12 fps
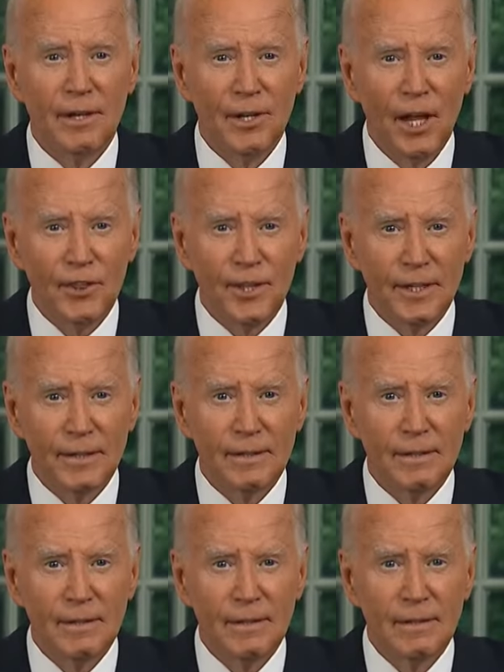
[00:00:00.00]
nothing
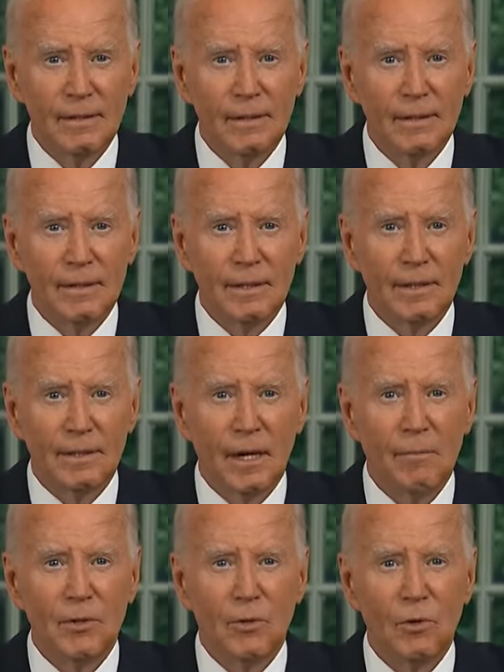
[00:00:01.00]
can
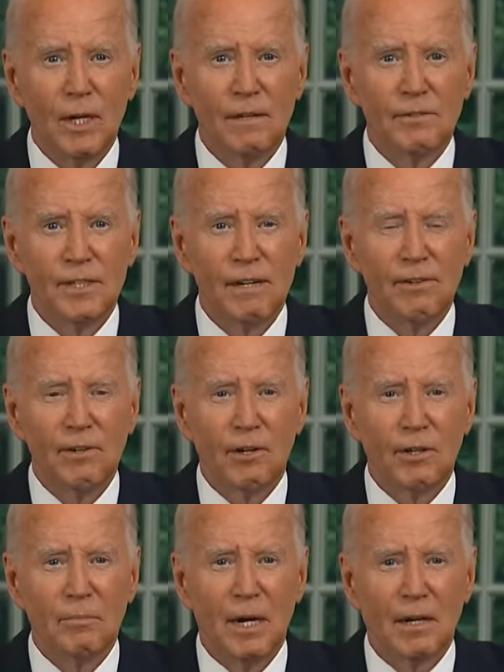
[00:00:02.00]
come in the way of saving
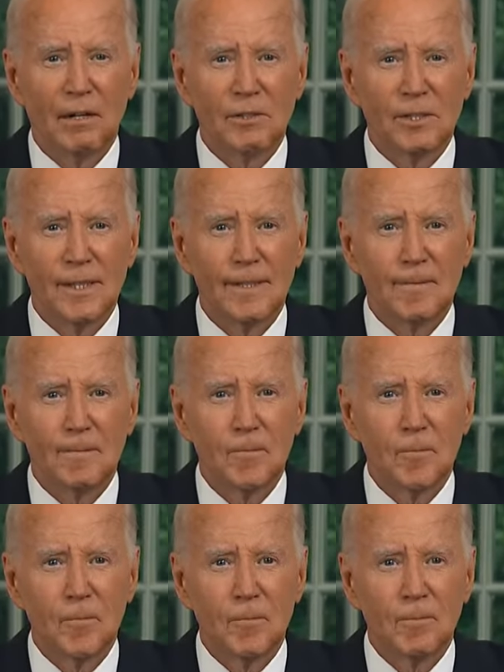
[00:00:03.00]
our democracy.
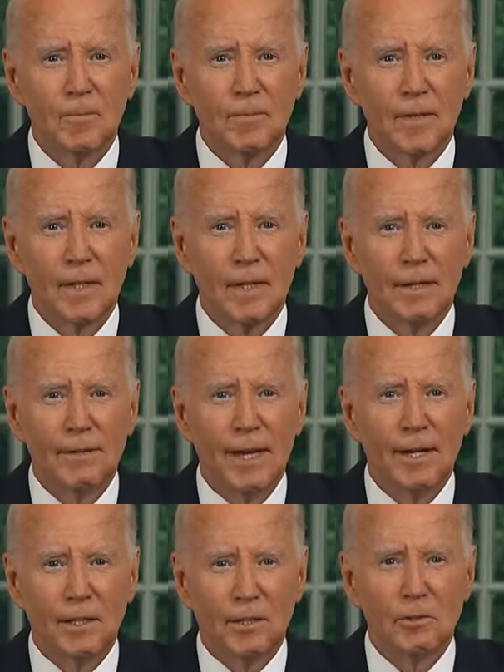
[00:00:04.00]

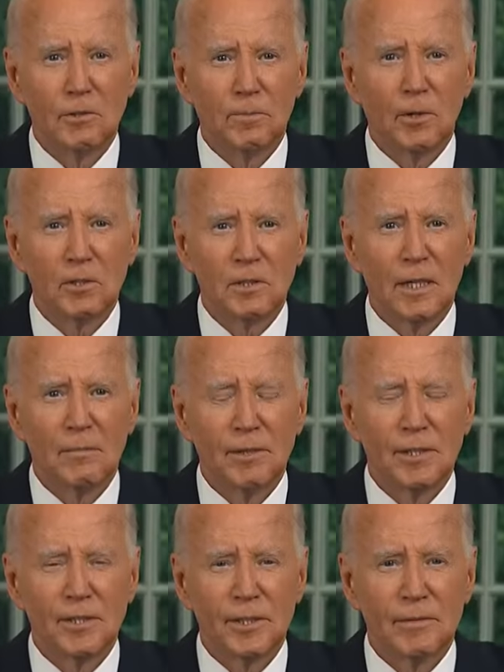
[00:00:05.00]
That includes personal
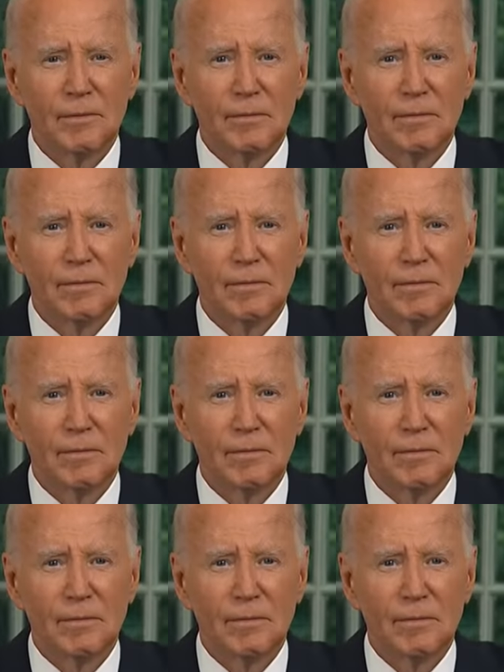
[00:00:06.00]
ambition.